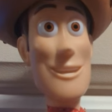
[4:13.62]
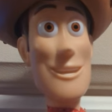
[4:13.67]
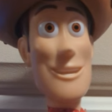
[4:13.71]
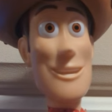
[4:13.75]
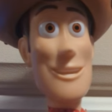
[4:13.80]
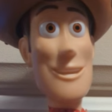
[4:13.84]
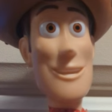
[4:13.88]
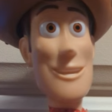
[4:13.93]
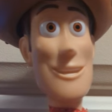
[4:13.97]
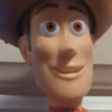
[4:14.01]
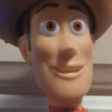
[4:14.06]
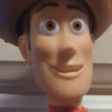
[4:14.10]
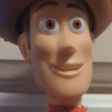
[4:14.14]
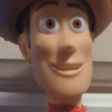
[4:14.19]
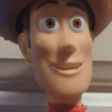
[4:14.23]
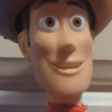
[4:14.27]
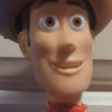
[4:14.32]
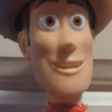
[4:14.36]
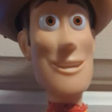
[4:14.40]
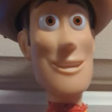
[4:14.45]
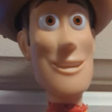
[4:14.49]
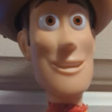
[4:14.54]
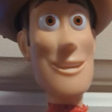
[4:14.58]

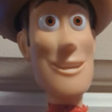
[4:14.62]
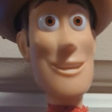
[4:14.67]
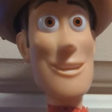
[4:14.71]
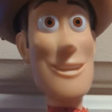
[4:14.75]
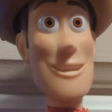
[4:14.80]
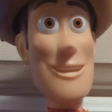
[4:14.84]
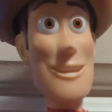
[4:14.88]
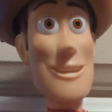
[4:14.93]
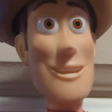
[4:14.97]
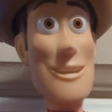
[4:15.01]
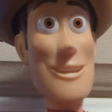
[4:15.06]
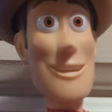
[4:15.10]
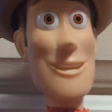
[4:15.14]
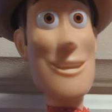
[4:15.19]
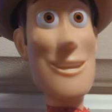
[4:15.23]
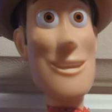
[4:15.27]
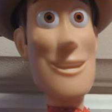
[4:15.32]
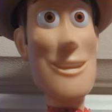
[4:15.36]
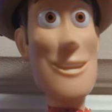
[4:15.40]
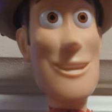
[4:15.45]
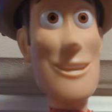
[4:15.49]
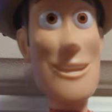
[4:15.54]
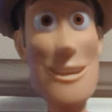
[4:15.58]

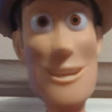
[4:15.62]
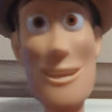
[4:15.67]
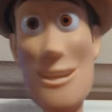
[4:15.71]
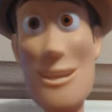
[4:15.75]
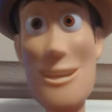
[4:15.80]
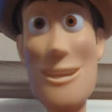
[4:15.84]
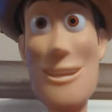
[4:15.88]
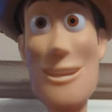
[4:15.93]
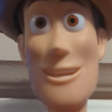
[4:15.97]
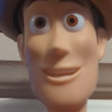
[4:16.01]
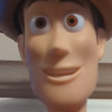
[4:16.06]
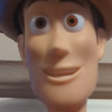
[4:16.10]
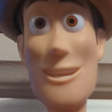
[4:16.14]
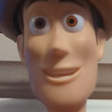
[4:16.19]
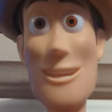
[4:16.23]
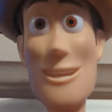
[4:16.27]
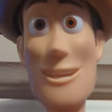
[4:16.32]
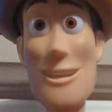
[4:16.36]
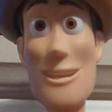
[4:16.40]
(silence)